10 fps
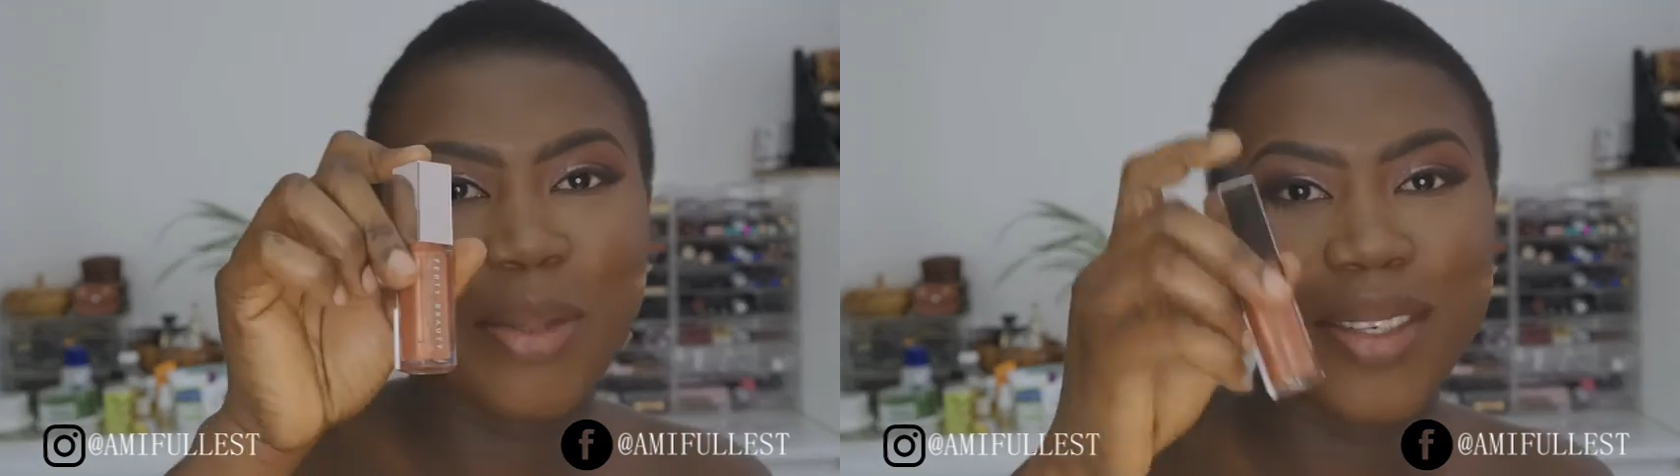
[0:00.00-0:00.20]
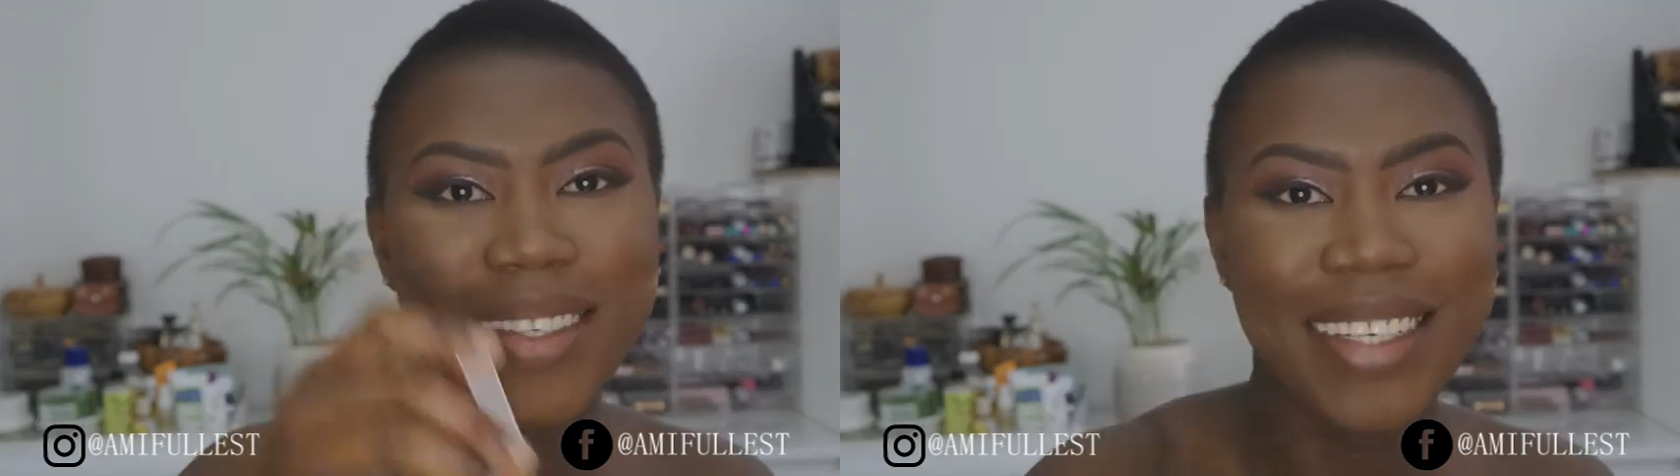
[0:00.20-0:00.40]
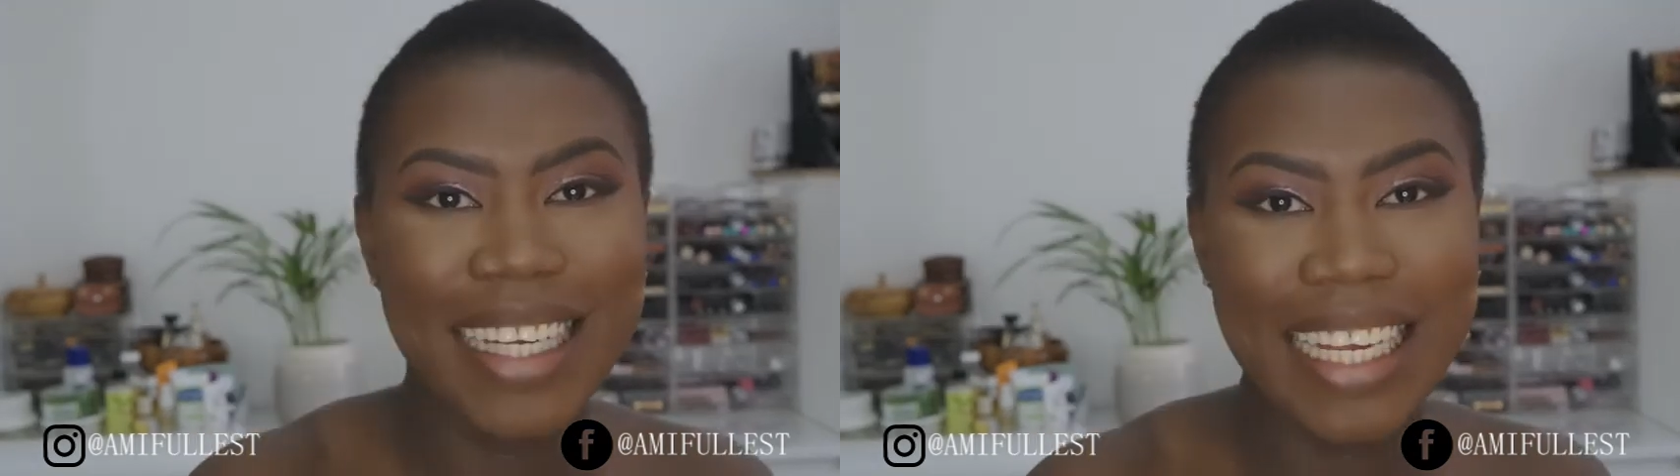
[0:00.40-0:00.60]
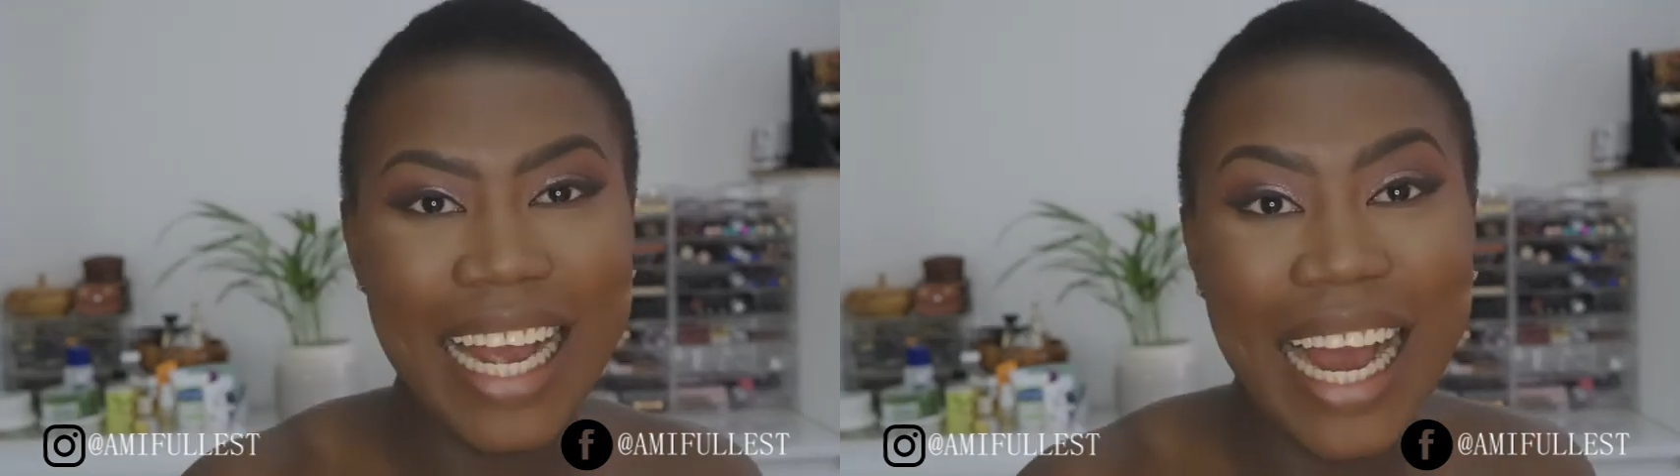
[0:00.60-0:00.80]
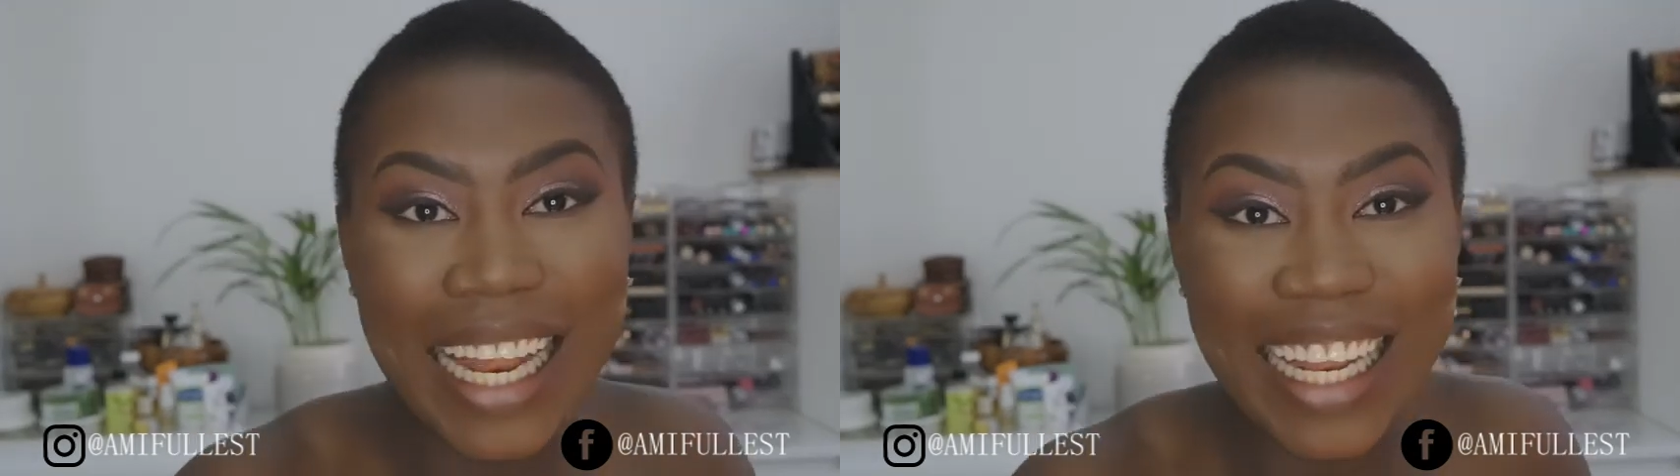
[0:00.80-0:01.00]

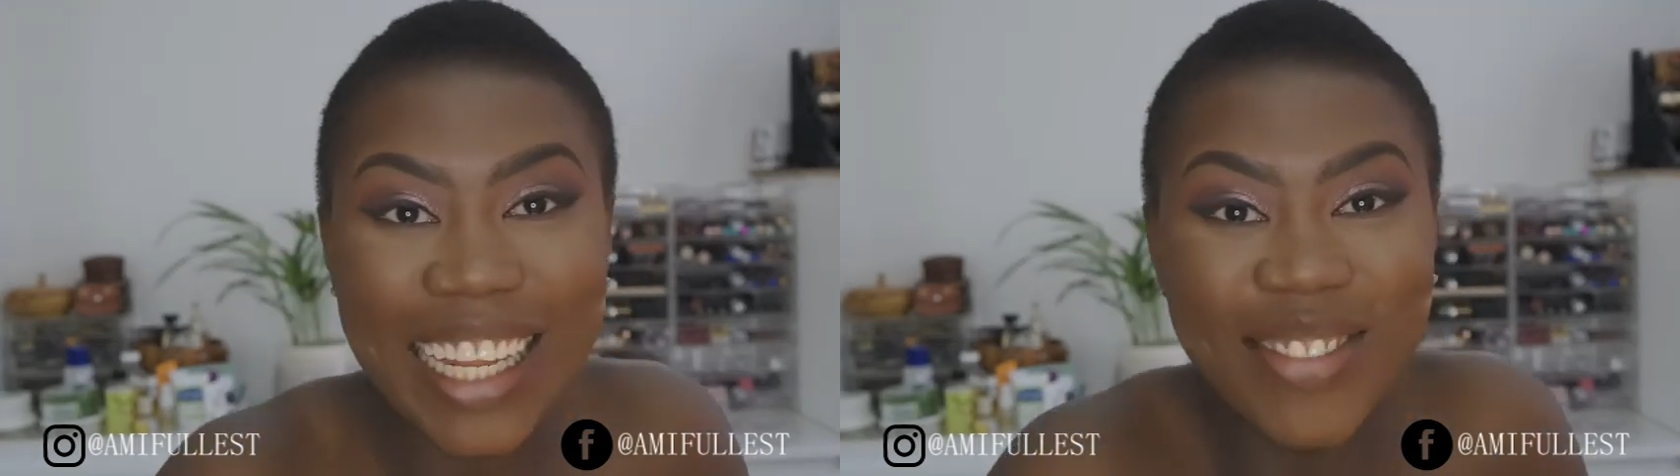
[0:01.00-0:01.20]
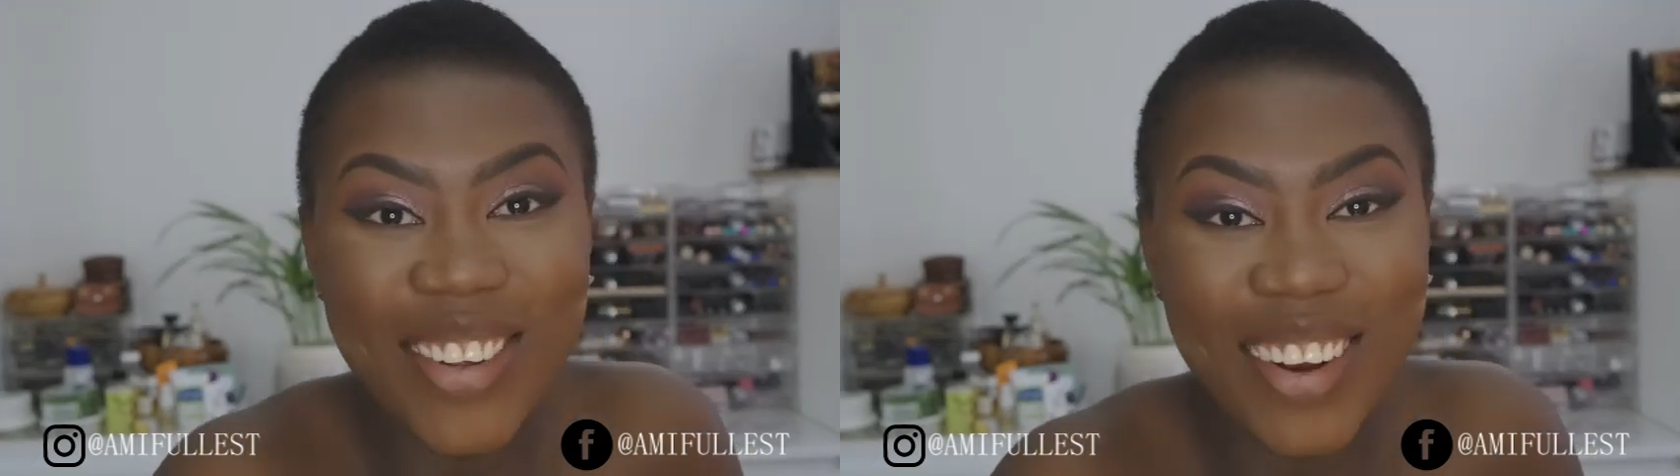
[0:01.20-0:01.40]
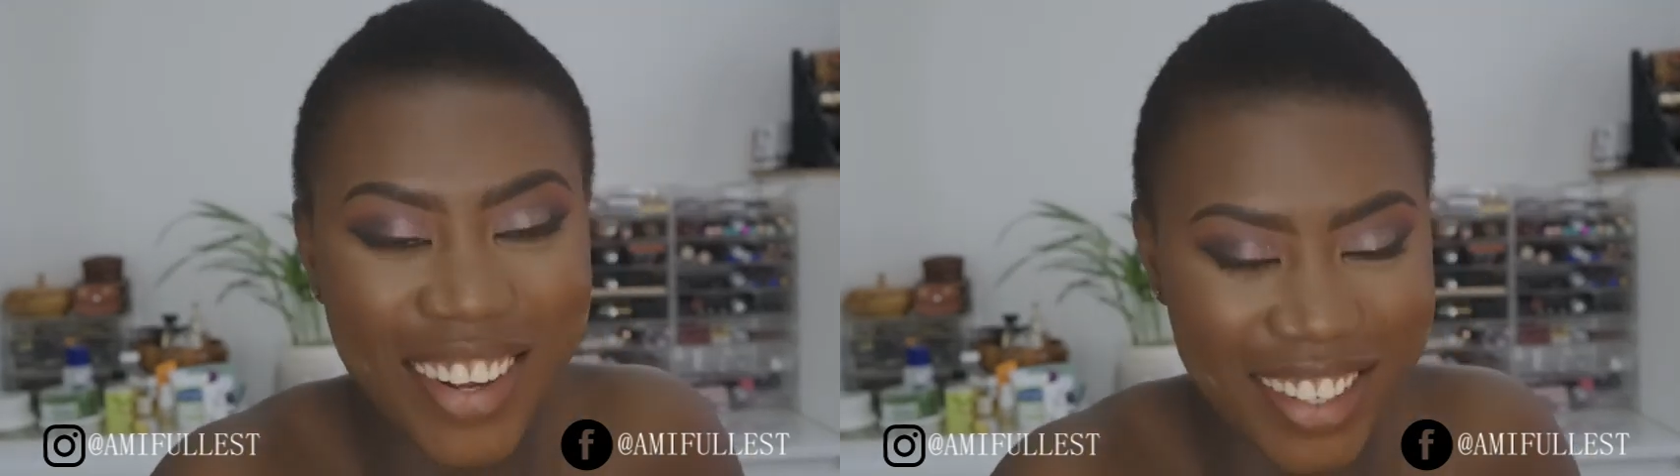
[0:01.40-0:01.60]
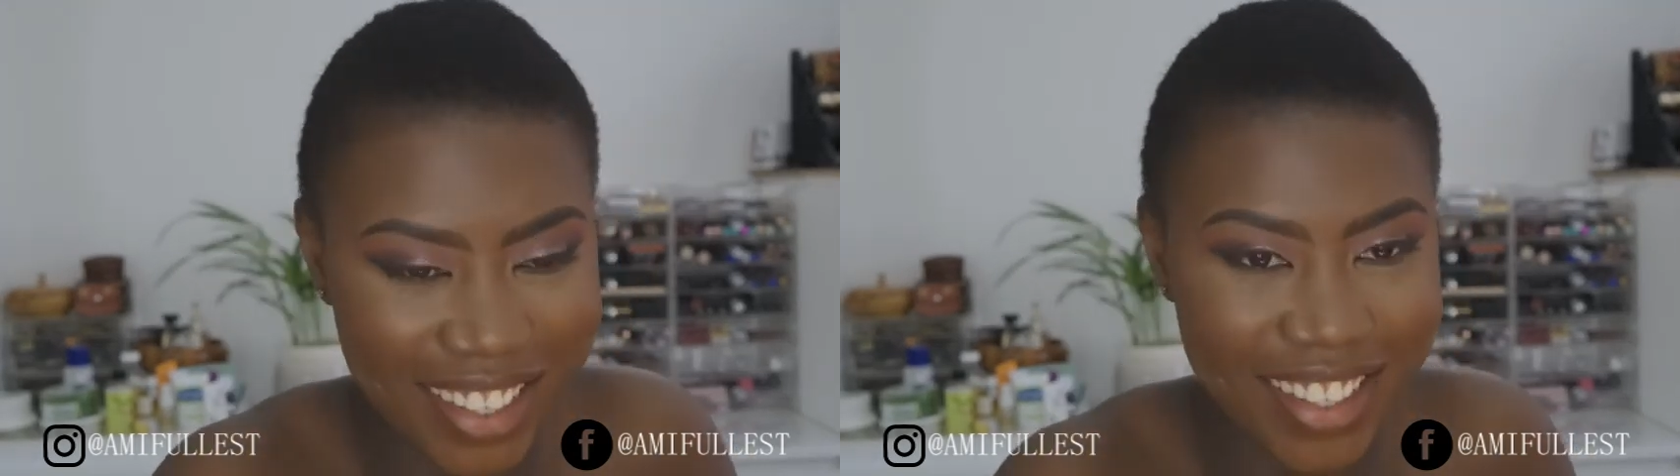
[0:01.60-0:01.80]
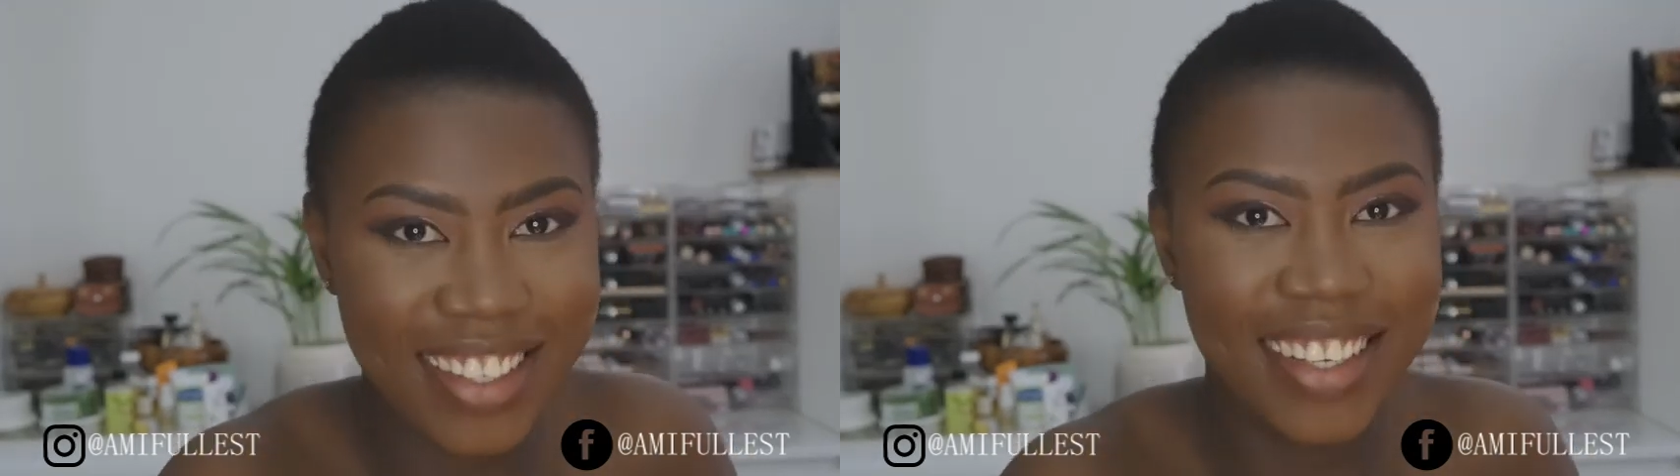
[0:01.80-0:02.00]
Beauty lip
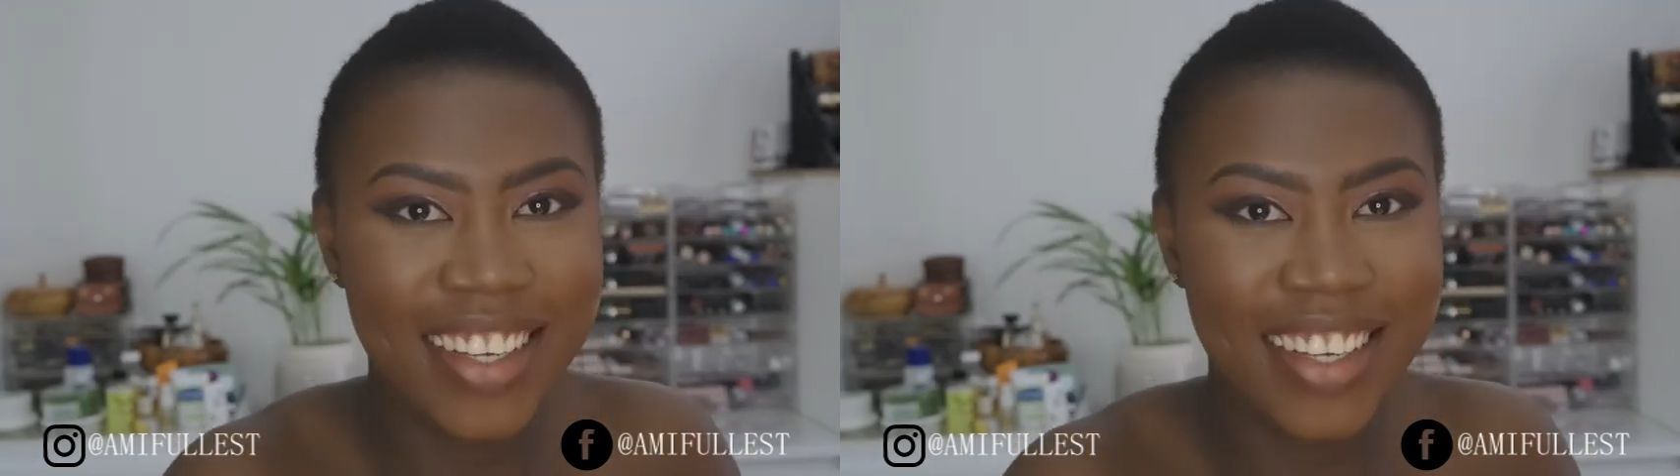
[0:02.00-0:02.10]
gloss.